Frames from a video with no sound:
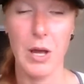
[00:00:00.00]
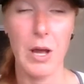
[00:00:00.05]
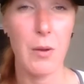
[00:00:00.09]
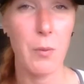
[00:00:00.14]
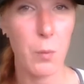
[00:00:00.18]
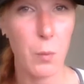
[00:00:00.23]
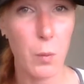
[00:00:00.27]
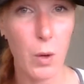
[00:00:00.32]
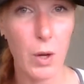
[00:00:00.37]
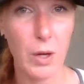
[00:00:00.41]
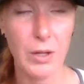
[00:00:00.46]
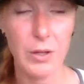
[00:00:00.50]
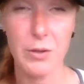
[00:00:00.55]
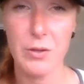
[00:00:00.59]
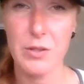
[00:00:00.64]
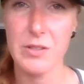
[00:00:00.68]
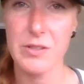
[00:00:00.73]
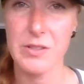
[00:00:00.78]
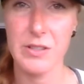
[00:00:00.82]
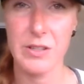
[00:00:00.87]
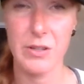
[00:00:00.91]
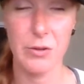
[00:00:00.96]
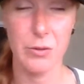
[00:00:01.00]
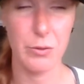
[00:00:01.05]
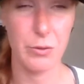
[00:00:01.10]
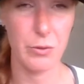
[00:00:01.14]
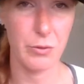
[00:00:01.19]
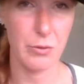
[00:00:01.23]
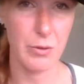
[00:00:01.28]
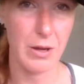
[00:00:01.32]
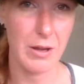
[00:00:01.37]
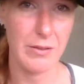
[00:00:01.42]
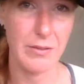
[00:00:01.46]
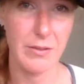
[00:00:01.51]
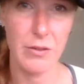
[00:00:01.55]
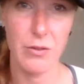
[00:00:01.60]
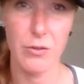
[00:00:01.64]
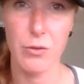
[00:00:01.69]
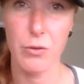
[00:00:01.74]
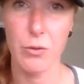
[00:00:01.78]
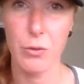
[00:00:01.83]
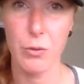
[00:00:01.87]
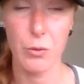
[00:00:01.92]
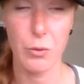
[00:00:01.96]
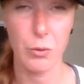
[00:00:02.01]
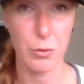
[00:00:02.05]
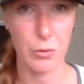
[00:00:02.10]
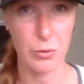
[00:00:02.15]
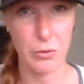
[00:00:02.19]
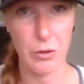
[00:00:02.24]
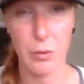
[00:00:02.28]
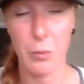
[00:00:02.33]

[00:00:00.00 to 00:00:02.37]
I want you to see new horizons, new goals.